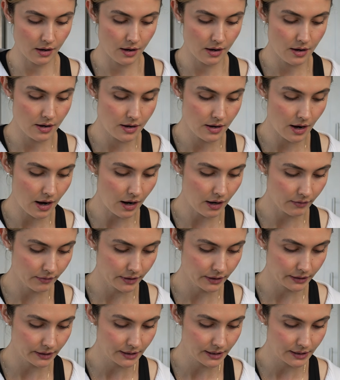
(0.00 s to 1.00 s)
Not
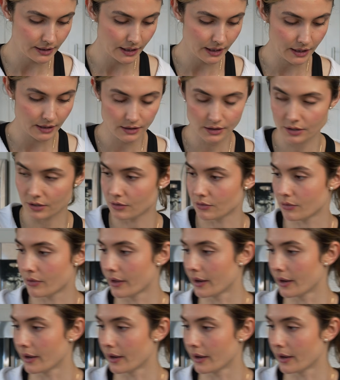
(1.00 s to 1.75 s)
really sticking to